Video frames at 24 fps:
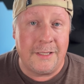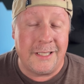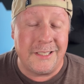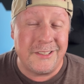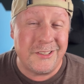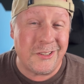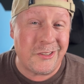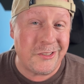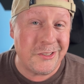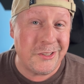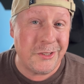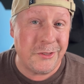It's
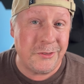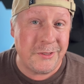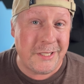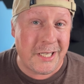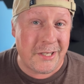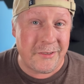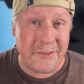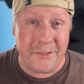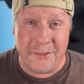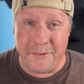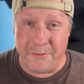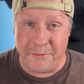also
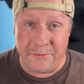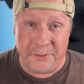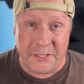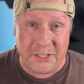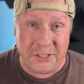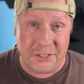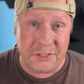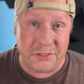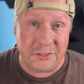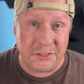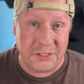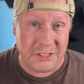down in the
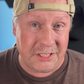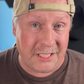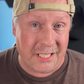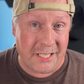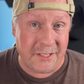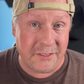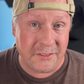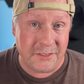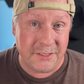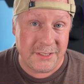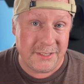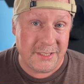featured
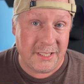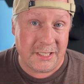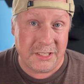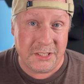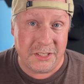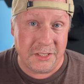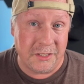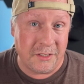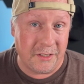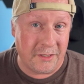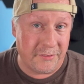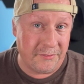channels
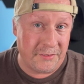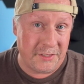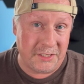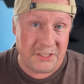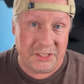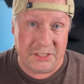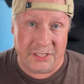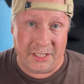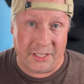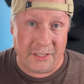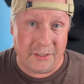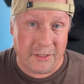section of this
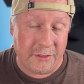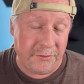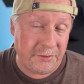channel.